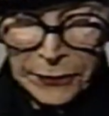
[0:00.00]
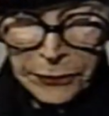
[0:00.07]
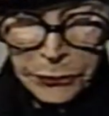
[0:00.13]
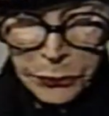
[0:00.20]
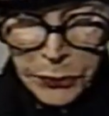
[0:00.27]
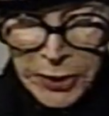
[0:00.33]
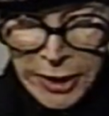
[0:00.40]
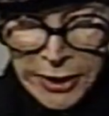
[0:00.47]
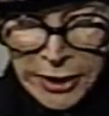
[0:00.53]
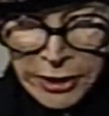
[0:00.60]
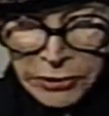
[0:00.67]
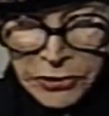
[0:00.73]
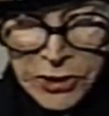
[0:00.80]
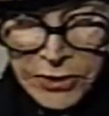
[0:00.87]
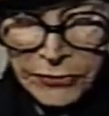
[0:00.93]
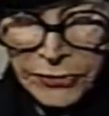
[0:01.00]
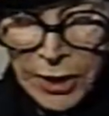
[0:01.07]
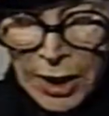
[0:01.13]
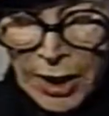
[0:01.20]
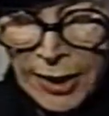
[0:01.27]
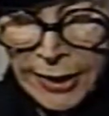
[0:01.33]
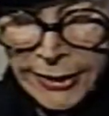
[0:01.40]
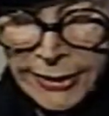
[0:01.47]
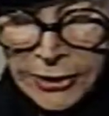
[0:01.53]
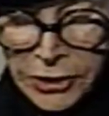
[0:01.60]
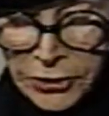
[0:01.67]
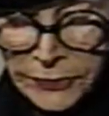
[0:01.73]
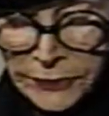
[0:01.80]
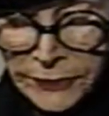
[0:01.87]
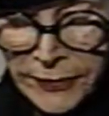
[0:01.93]
three years of
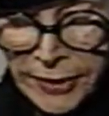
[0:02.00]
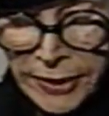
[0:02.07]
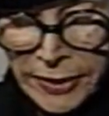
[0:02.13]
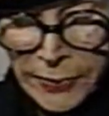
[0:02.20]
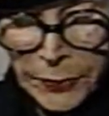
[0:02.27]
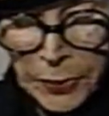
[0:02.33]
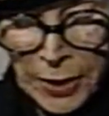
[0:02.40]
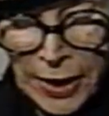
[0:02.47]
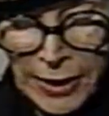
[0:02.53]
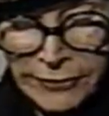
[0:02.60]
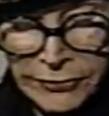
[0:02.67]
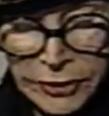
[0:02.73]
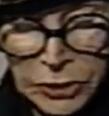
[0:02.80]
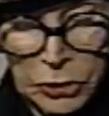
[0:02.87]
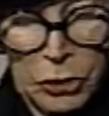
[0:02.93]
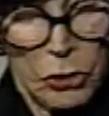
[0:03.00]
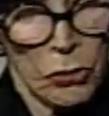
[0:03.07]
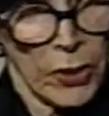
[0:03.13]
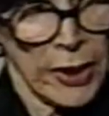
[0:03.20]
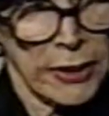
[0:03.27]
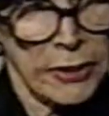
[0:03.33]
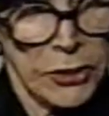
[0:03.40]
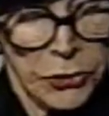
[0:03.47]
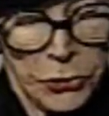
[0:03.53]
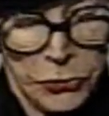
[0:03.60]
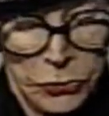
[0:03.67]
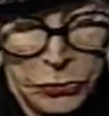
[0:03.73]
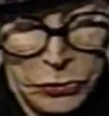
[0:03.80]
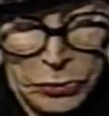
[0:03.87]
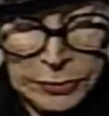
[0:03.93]
college in a private co ed
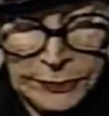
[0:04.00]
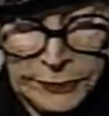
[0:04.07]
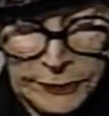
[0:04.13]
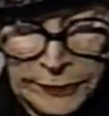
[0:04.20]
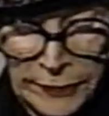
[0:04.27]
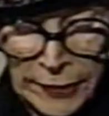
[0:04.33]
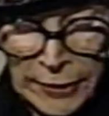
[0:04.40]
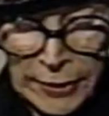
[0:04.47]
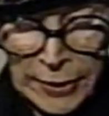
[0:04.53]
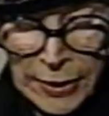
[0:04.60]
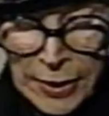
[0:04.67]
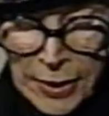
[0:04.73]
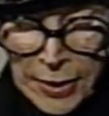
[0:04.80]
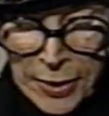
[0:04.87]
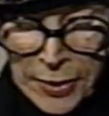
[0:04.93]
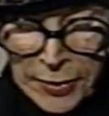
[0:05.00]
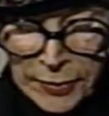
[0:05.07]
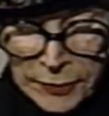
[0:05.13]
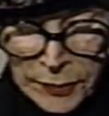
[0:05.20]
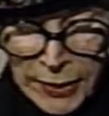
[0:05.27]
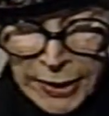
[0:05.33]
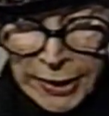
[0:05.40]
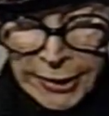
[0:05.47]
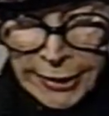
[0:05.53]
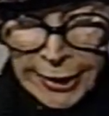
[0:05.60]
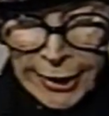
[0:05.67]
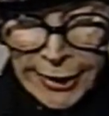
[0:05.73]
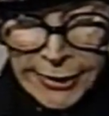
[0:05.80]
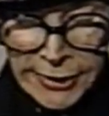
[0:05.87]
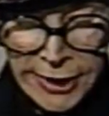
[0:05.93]
school but in
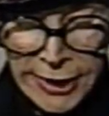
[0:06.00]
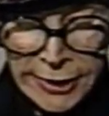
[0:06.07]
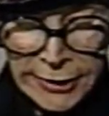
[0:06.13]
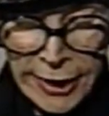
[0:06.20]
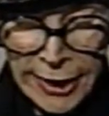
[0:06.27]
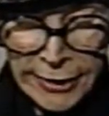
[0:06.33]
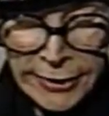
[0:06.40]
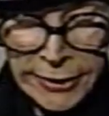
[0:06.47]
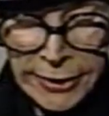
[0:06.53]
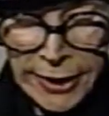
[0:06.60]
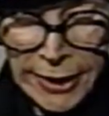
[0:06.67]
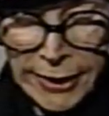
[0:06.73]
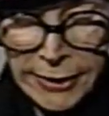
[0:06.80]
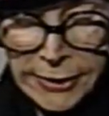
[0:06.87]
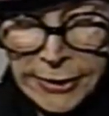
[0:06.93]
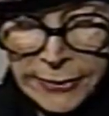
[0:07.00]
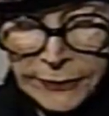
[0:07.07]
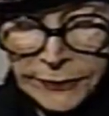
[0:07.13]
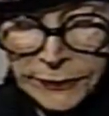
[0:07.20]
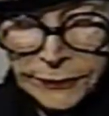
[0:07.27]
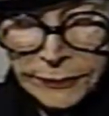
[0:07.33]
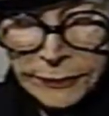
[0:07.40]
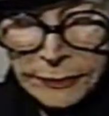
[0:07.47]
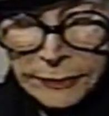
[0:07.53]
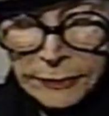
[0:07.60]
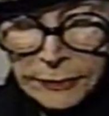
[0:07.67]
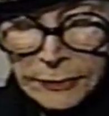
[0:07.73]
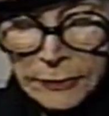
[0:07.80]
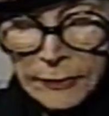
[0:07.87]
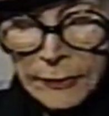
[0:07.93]
1898,
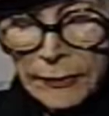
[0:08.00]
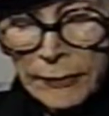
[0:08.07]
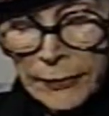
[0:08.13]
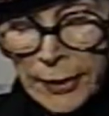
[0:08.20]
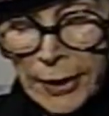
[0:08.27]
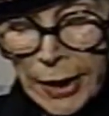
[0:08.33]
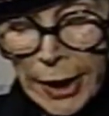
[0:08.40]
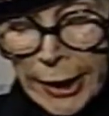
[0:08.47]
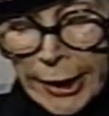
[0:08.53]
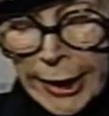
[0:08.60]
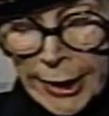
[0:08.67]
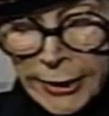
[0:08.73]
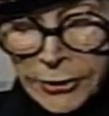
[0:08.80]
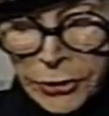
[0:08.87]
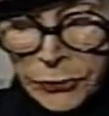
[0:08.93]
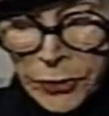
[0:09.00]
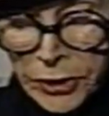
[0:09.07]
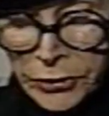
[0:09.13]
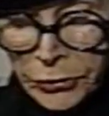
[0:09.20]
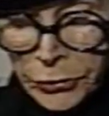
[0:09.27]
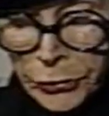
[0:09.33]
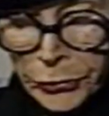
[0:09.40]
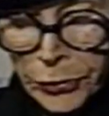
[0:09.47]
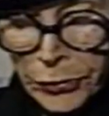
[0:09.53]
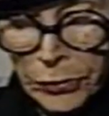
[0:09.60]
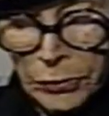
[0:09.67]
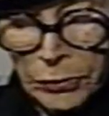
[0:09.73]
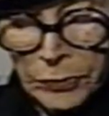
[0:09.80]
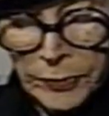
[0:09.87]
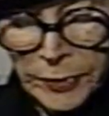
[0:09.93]
I had to return
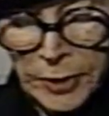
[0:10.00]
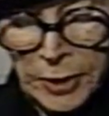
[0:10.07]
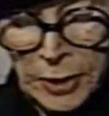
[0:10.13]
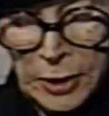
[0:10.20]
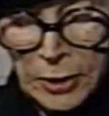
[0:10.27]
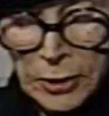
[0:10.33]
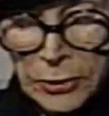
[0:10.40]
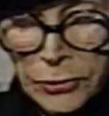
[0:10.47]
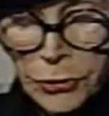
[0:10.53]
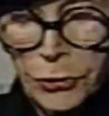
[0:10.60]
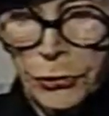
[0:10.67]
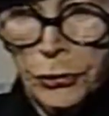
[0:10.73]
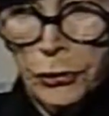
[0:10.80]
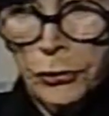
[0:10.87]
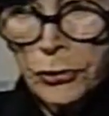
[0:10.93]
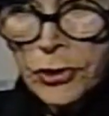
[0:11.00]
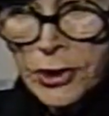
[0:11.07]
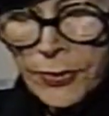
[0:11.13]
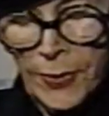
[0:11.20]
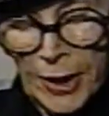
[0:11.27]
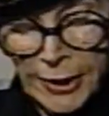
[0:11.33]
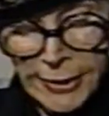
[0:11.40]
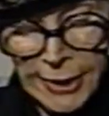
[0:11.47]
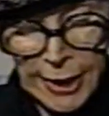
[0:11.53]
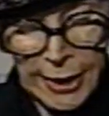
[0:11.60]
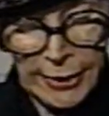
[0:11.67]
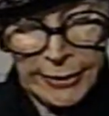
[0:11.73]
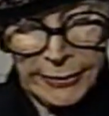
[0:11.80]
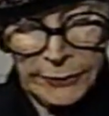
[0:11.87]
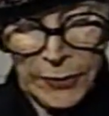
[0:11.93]
home to nurse my dying